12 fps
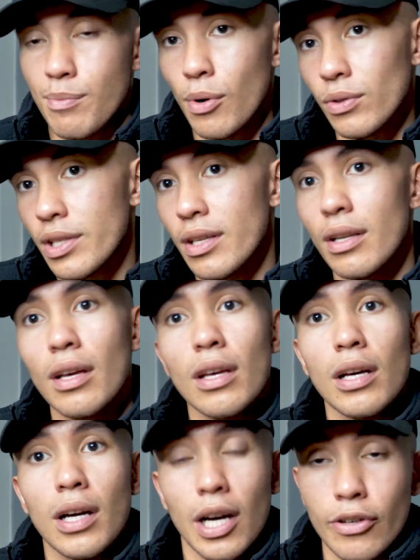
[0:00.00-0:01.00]
of protein,
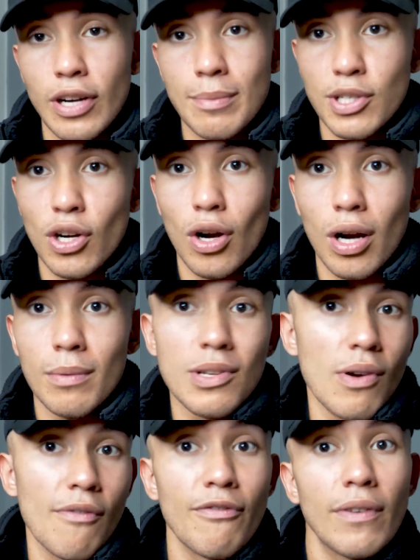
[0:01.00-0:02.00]
100 grams of carbs,
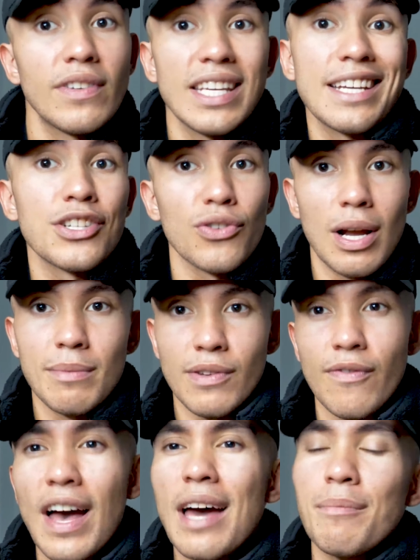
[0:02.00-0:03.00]
around 50-ish grams of
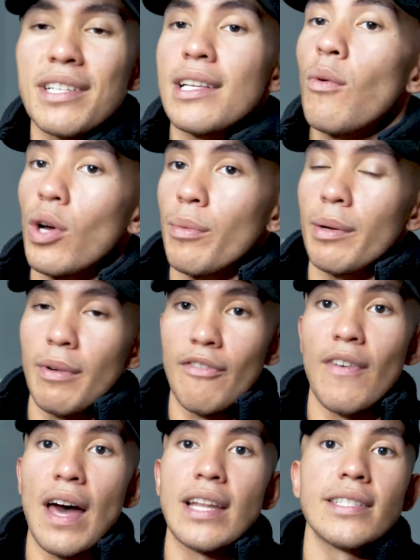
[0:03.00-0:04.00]
fat because I want to bring my
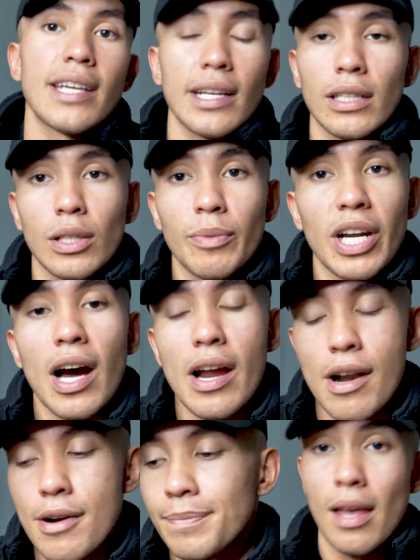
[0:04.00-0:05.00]
fat intake a little bit
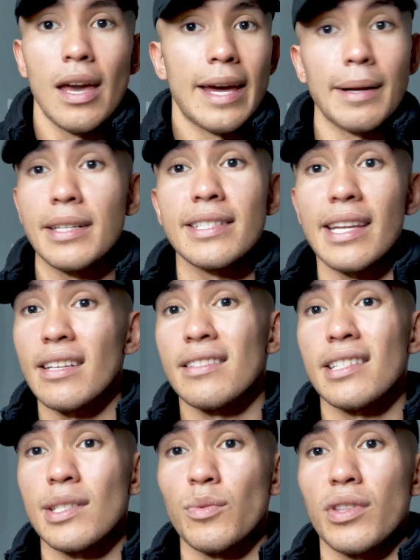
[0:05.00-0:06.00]
higher. And I'm gonna stay
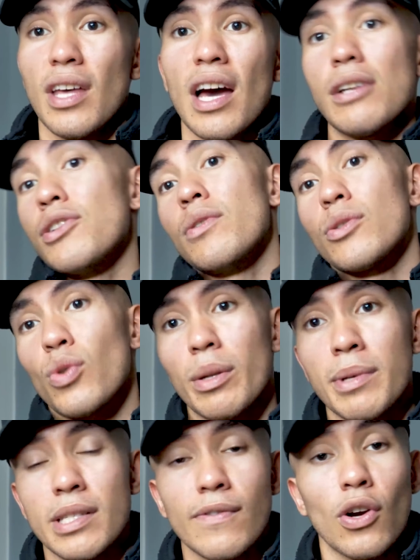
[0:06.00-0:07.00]
consistent with that, doing
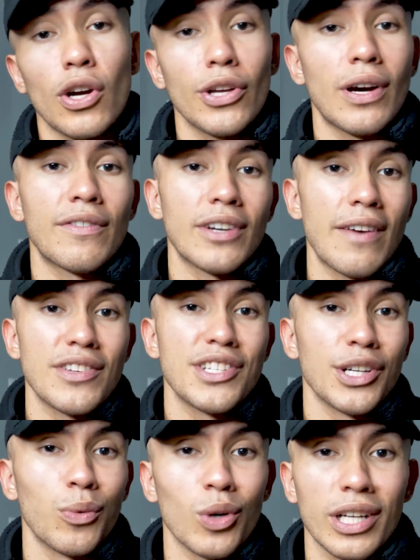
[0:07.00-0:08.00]
20 minutes of cardio after every
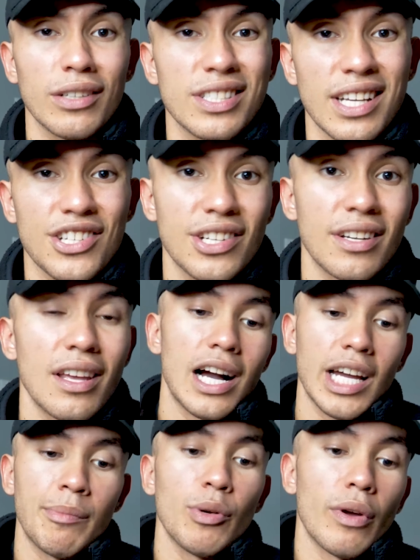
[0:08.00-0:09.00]
single workout session.
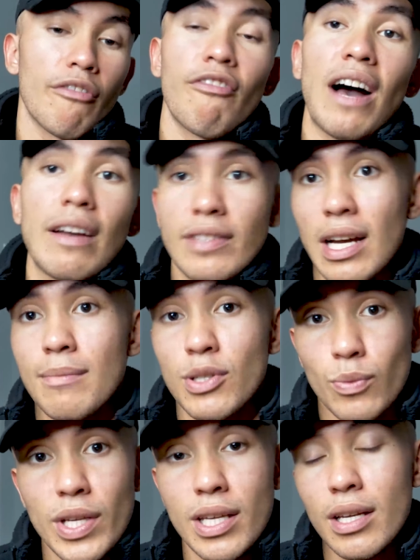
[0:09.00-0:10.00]
I'm gonna be going 5 times
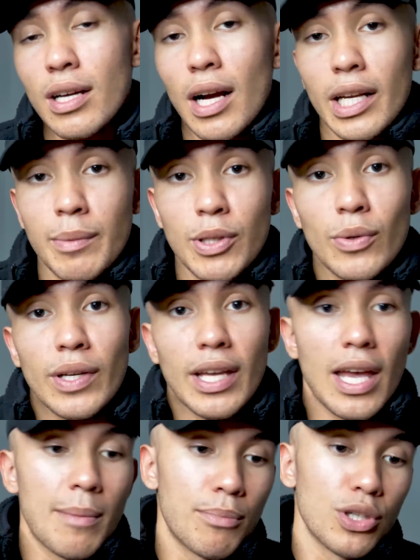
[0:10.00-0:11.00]
a week. I'm gonna be doing
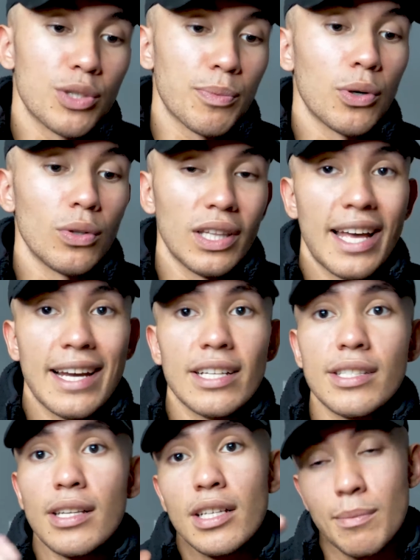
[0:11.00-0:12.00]
a push-pull
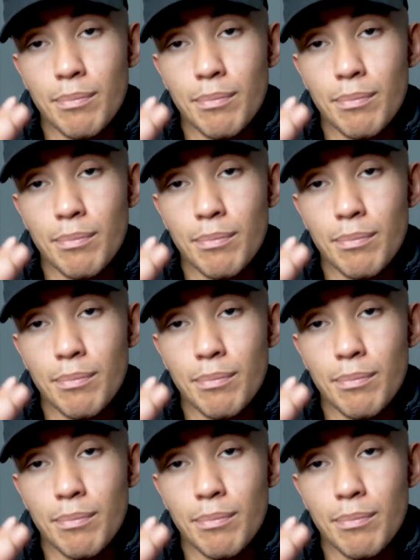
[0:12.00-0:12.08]
legs,